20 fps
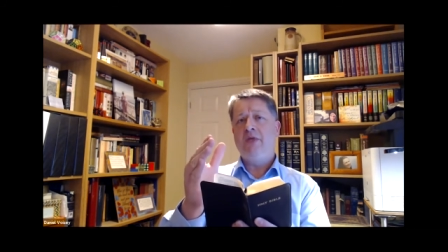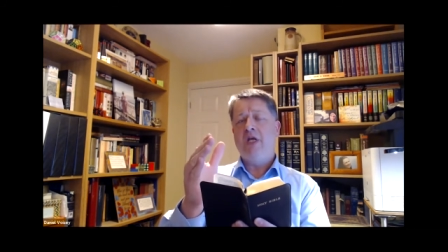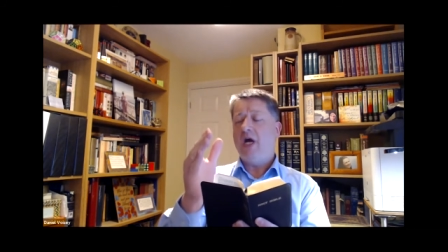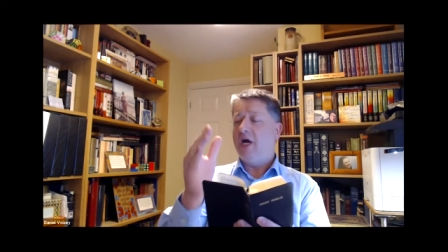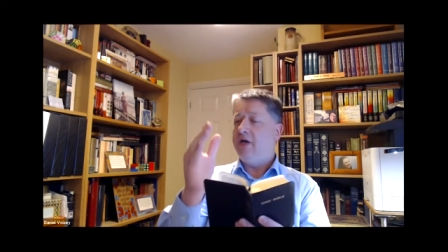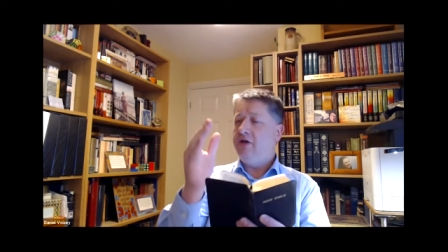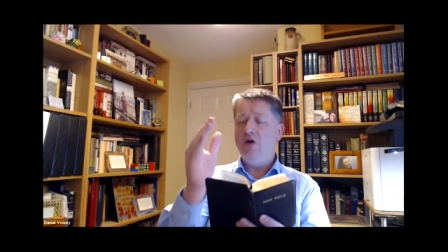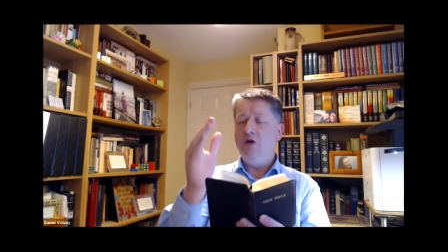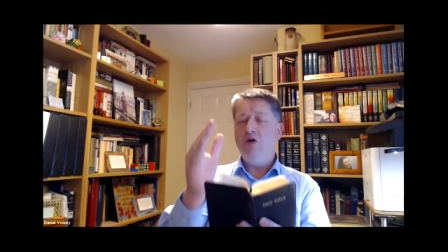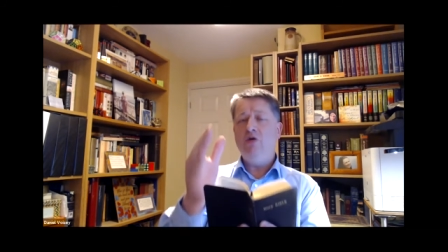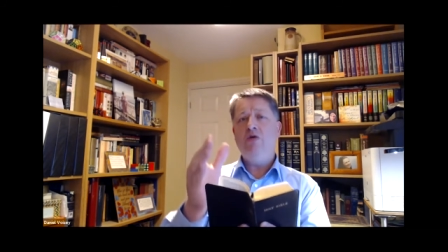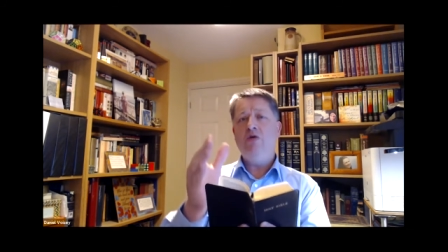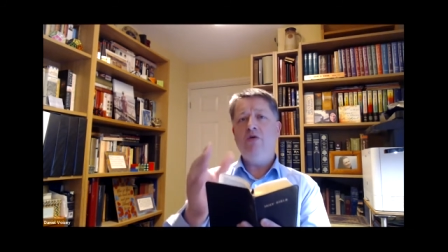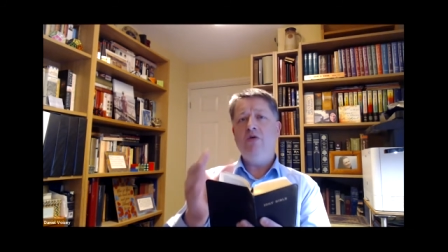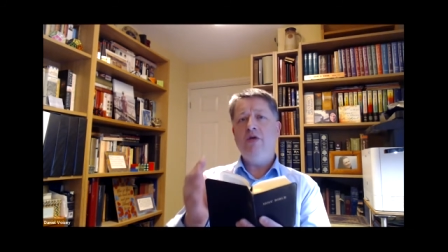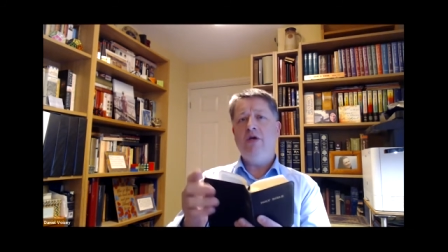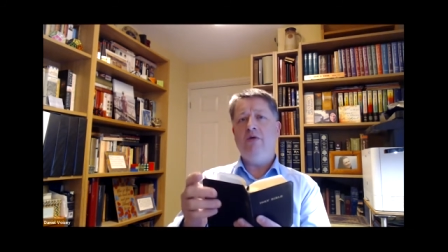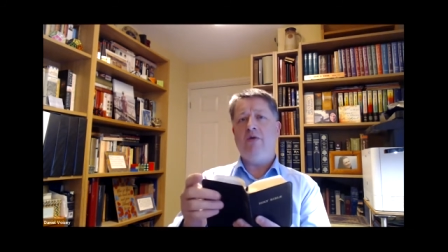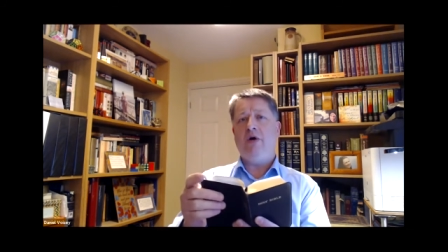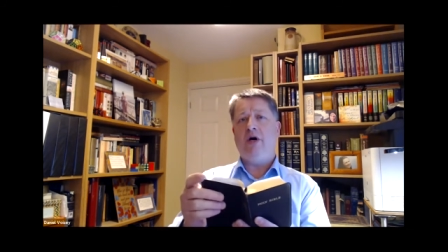and know who
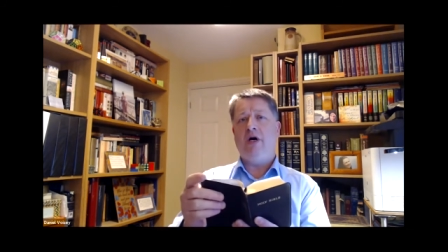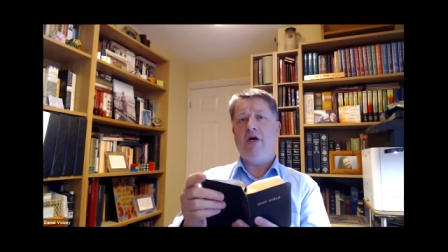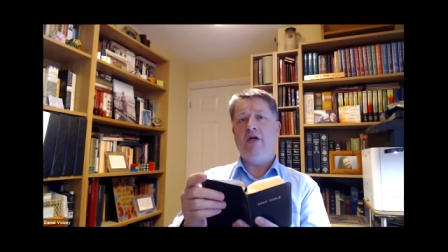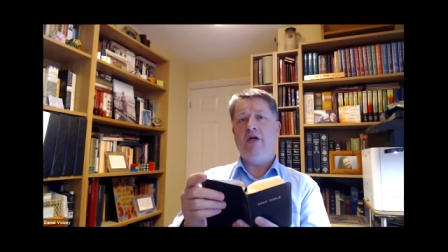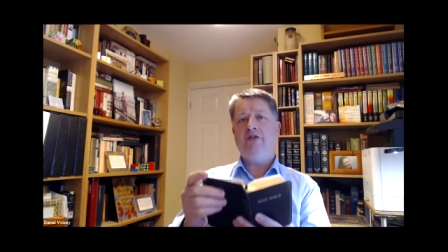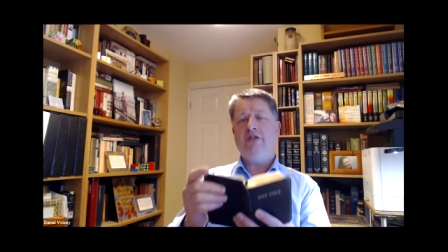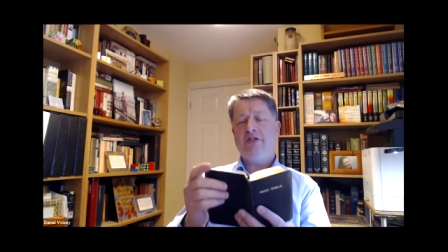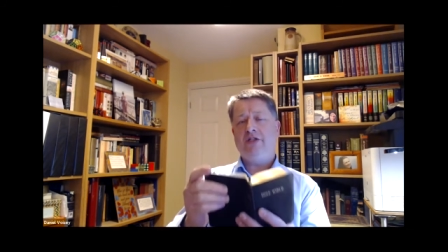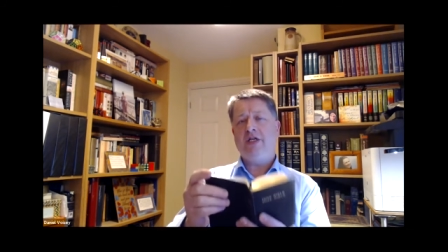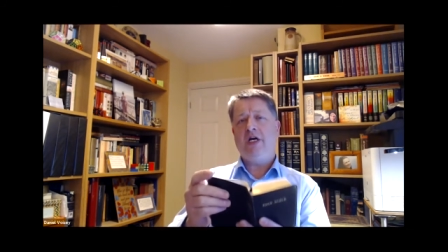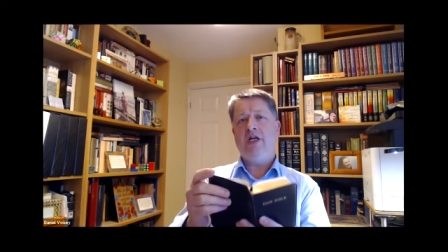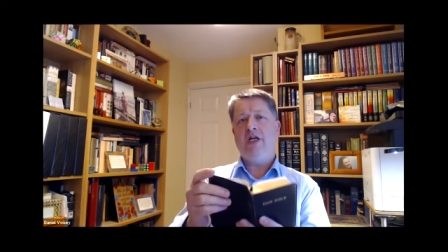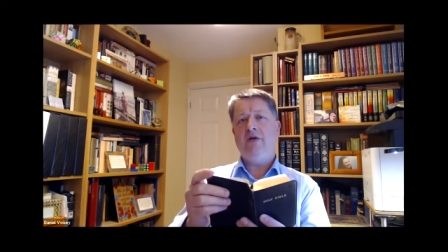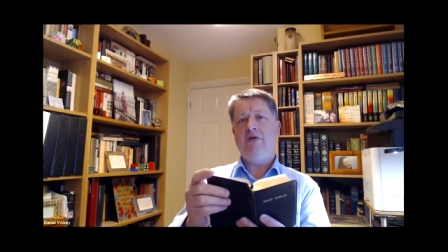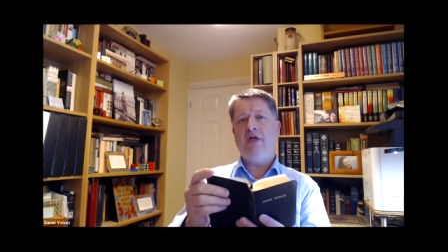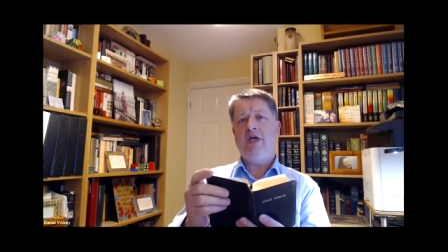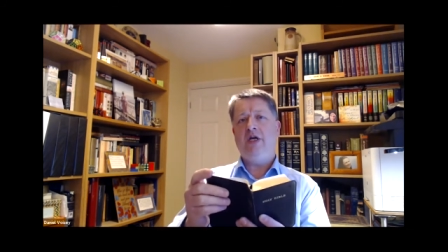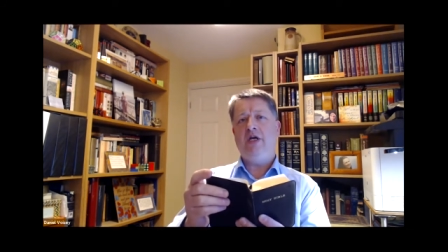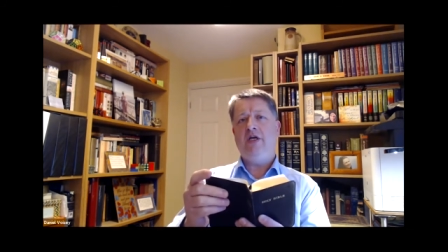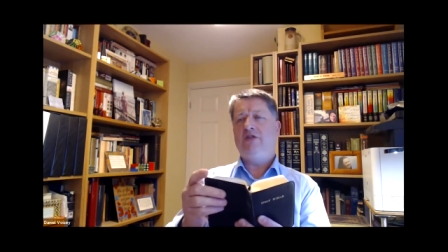you are to tell you
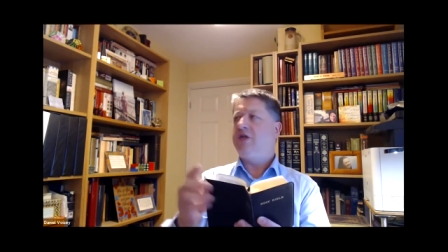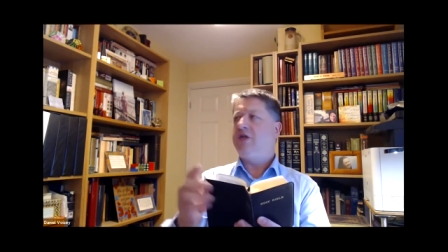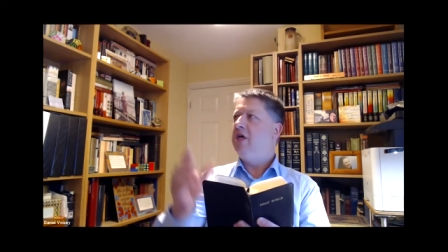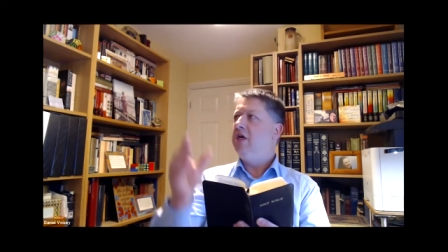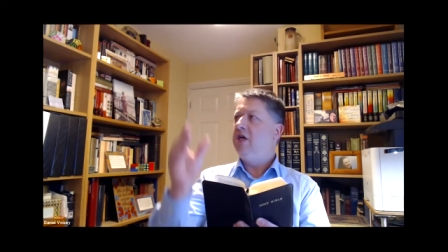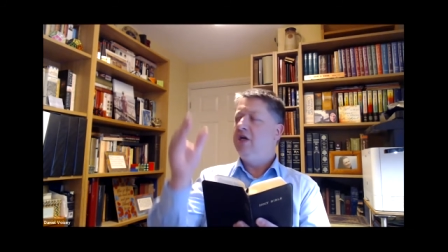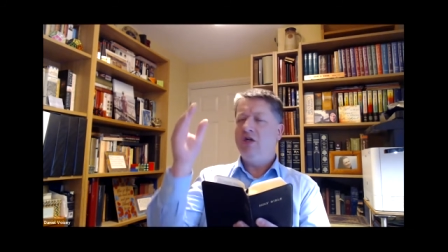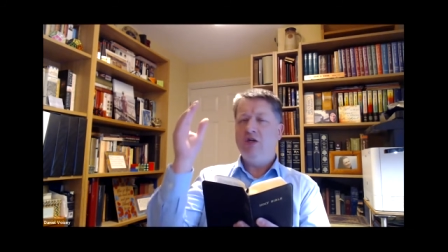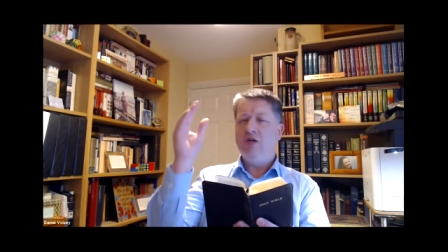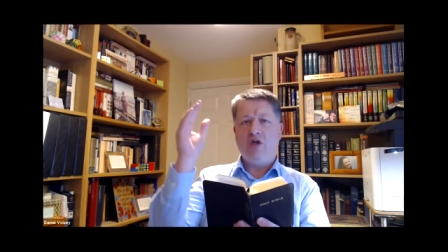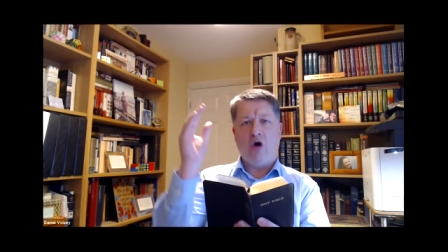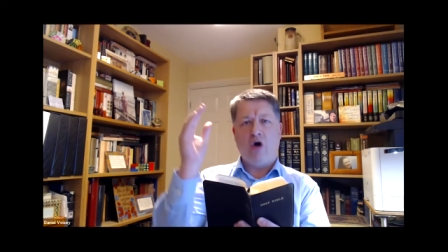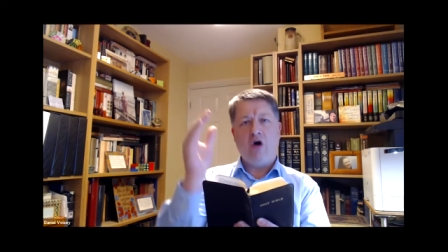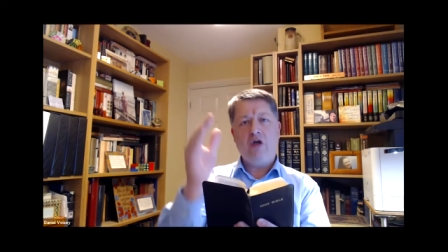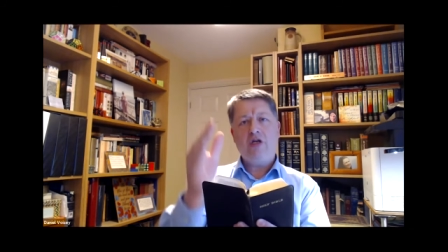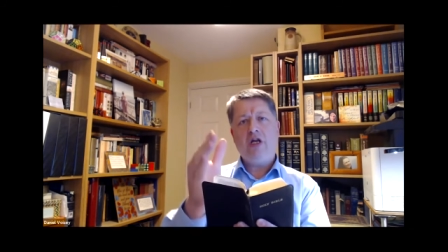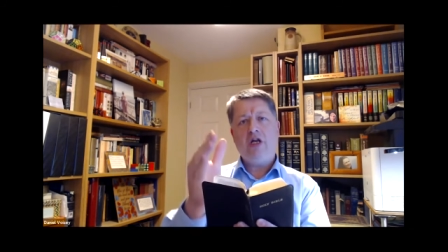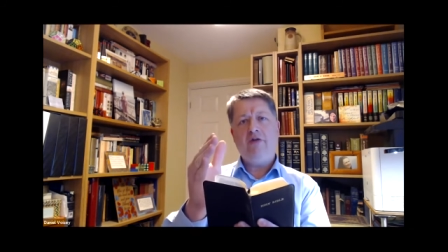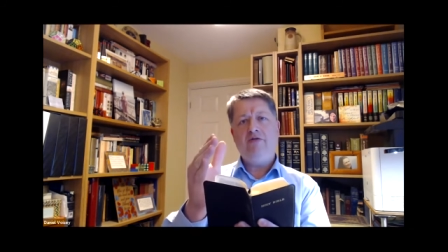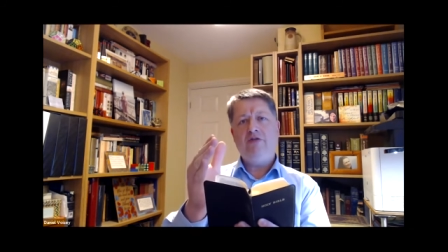this
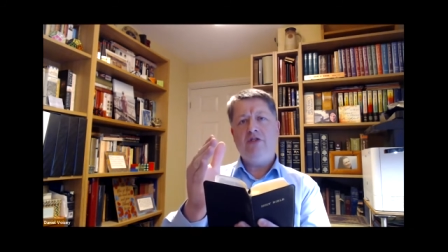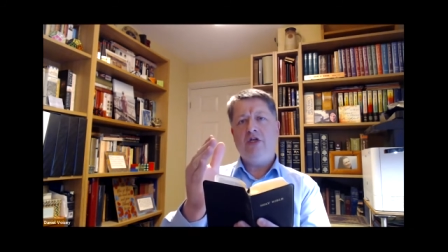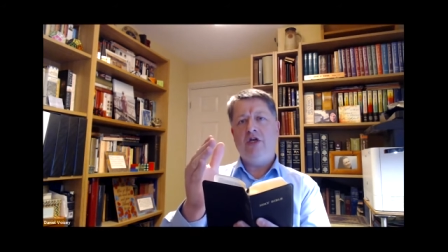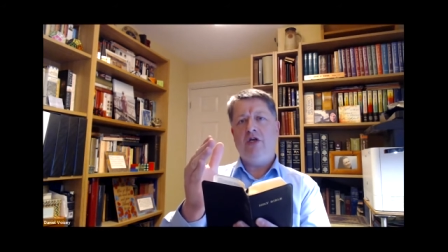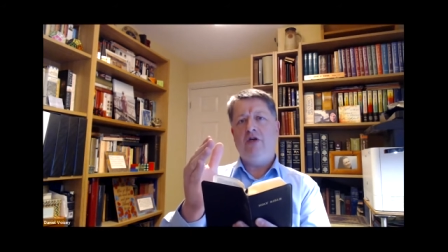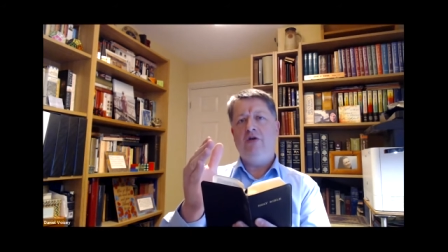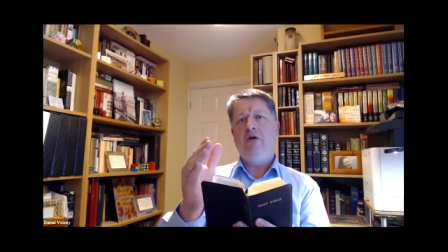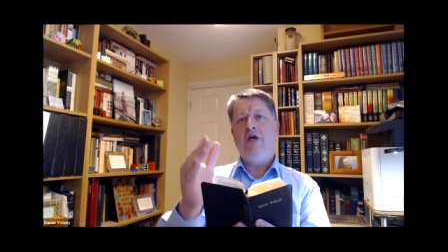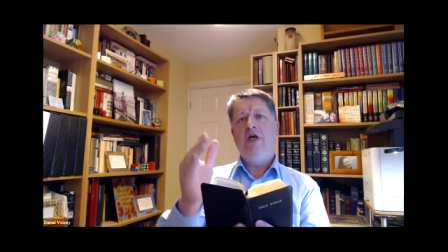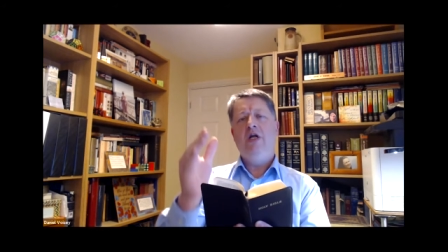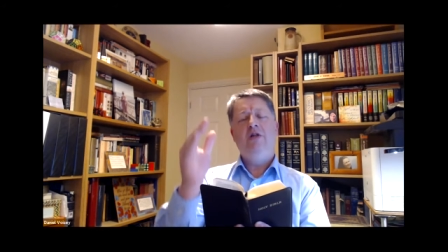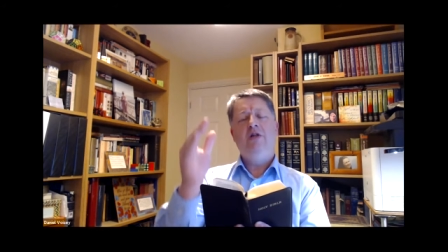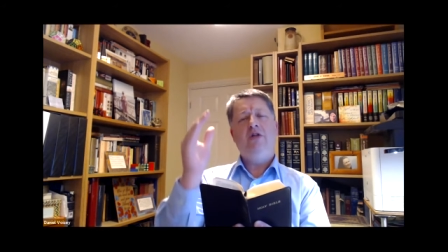God loves you.